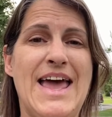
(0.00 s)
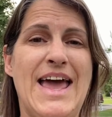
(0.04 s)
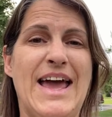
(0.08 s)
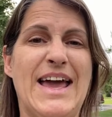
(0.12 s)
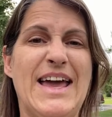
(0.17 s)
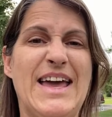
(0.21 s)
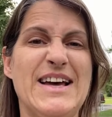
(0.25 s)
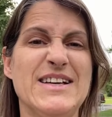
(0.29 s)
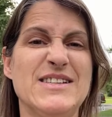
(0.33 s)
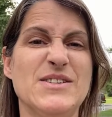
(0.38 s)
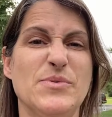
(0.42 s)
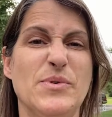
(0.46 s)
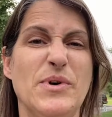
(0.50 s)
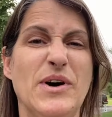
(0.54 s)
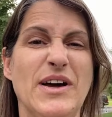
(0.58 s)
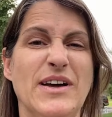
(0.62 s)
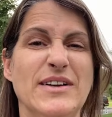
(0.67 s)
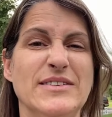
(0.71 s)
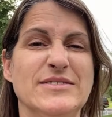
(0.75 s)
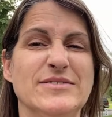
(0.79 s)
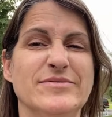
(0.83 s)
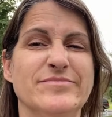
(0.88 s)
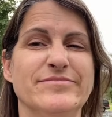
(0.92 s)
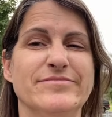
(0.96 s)
And guess
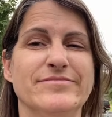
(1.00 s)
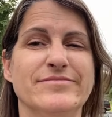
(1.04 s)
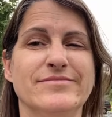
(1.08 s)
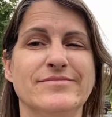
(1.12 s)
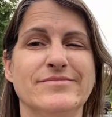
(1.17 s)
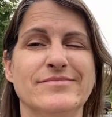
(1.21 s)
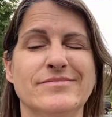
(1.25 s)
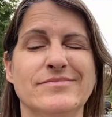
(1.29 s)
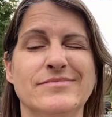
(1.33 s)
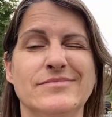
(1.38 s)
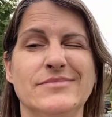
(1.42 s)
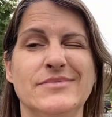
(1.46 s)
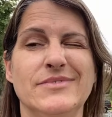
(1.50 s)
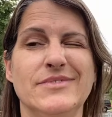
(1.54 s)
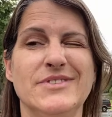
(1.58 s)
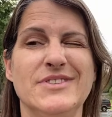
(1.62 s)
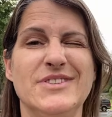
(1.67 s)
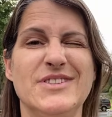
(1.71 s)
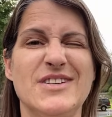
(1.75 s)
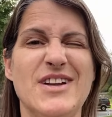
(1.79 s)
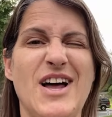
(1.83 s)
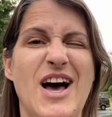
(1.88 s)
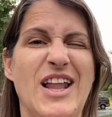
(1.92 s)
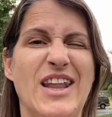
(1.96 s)
what?
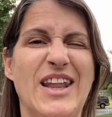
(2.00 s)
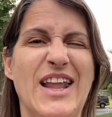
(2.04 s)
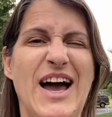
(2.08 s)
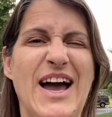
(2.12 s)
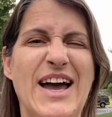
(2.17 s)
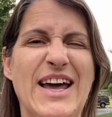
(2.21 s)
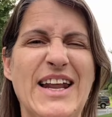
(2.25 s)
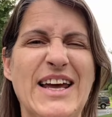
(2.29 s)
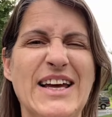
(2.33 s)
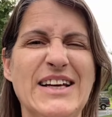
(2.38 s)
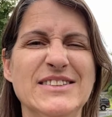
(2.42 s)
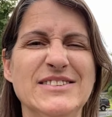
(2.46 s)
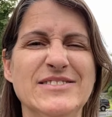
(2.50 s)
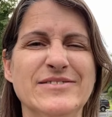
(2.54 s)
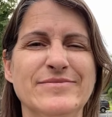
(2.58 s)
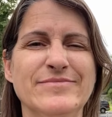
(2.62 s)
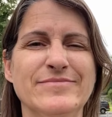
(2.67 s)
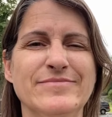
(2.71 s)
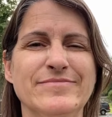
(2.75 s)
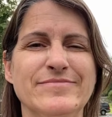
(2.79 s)
It's not lighting.